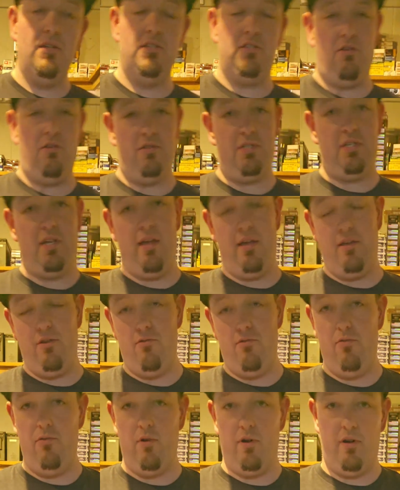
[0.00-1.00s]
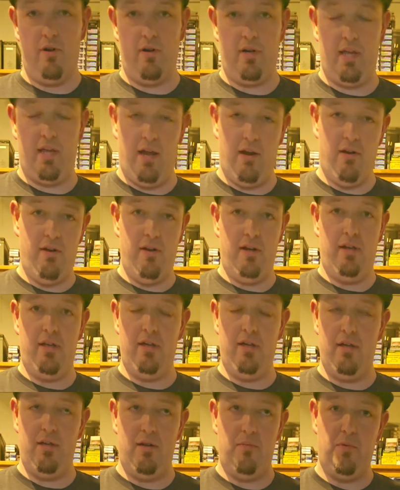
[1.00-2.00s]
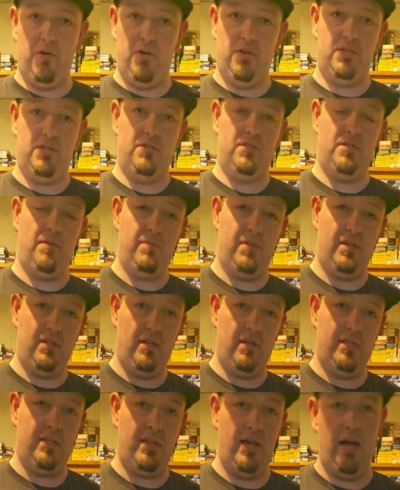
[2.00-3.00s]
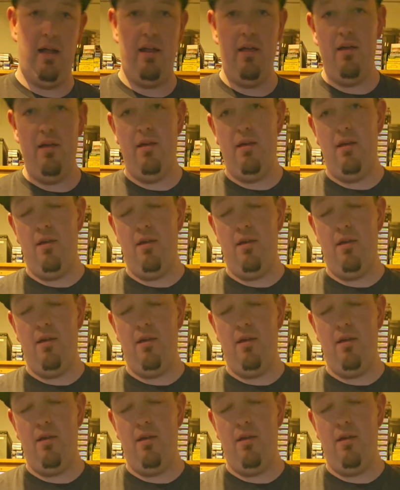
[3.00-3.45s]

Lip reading: So say you were carrying it in a purse or something like that.